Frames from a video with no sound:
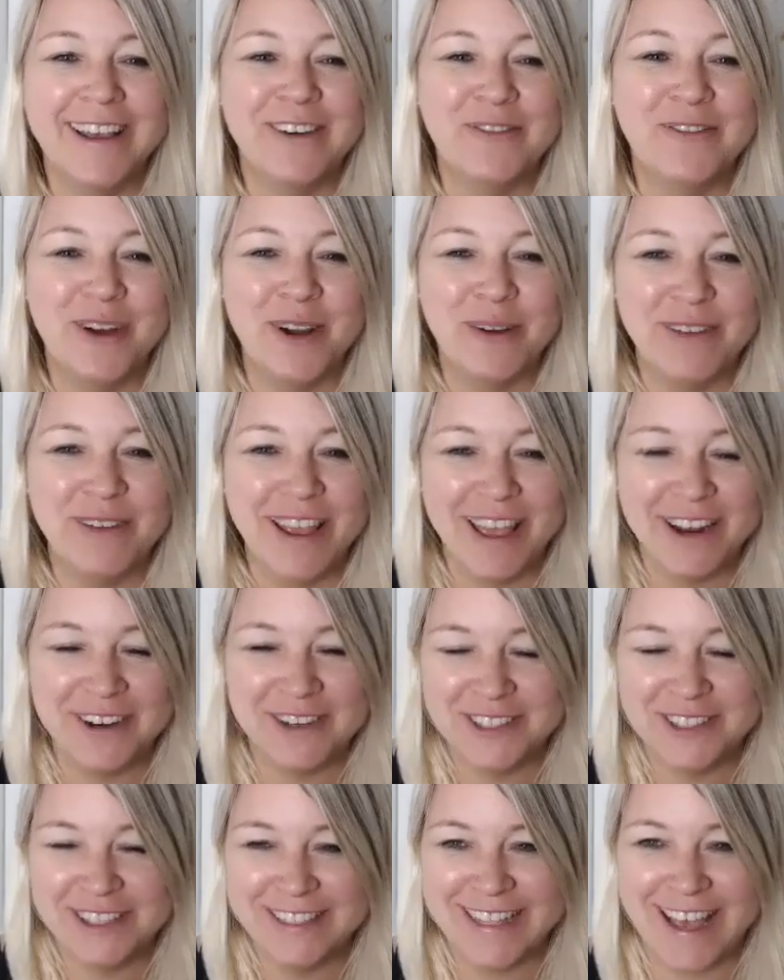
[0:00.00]
where my
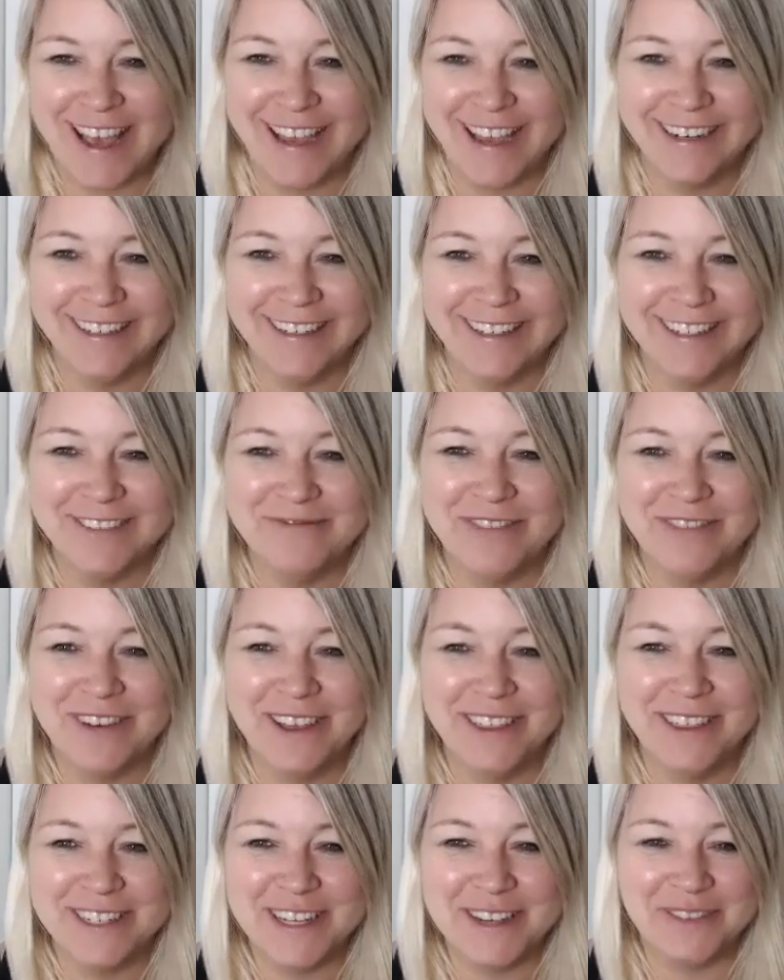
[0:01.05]
energy's at by
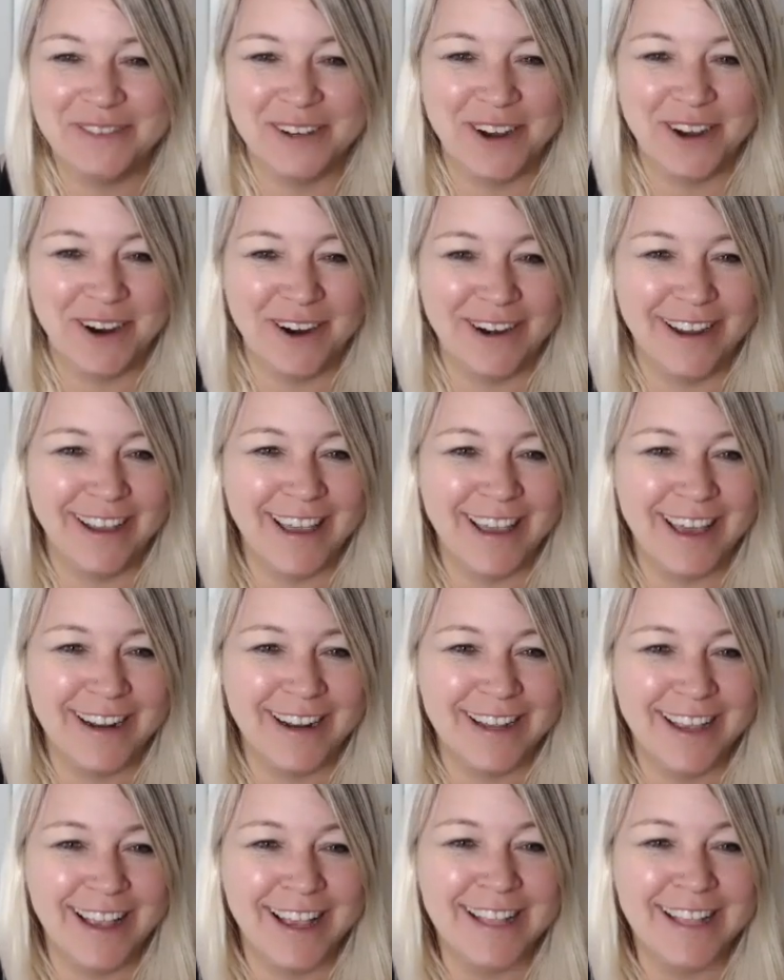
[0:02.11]
the type of card I get it.